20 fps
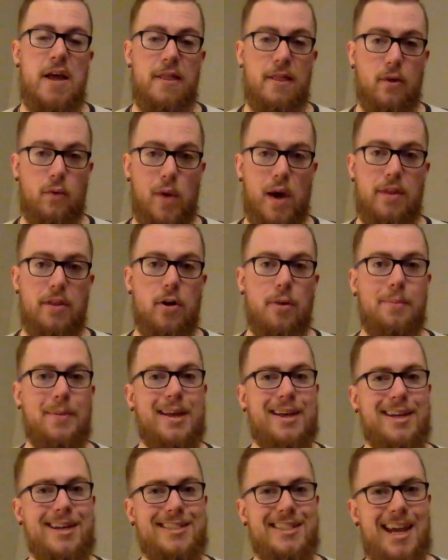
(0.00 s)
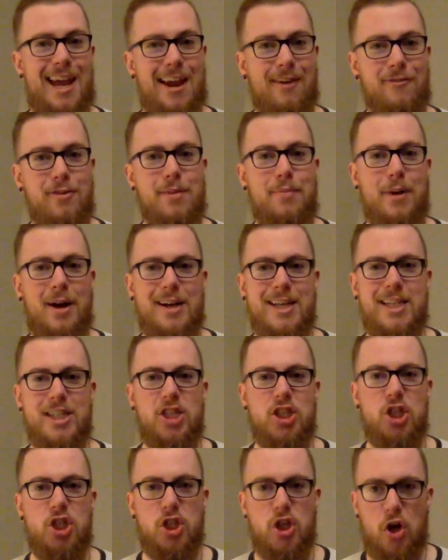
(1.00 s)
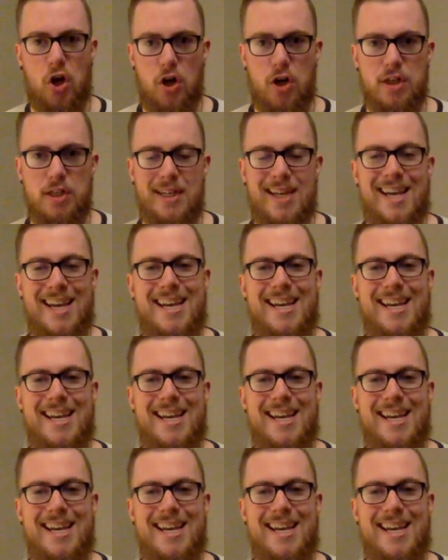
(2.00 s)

the weather, because everybody's chart